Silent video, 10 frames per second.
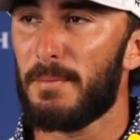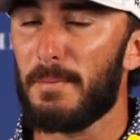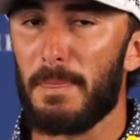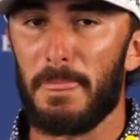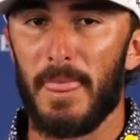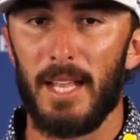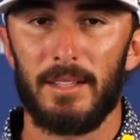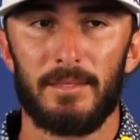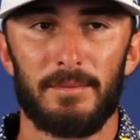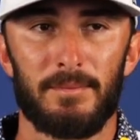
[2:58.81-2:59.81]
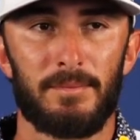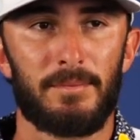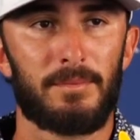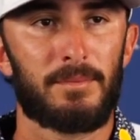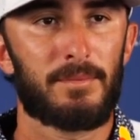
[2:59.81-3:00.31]
Thank you. It
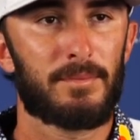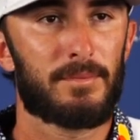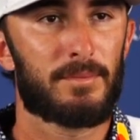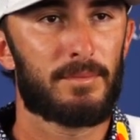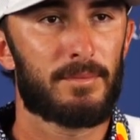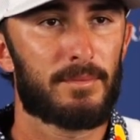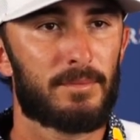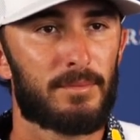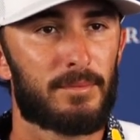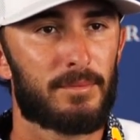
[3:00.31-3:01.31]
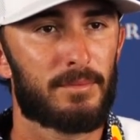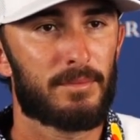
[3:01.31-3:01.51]
looks like Scottie's doing pretty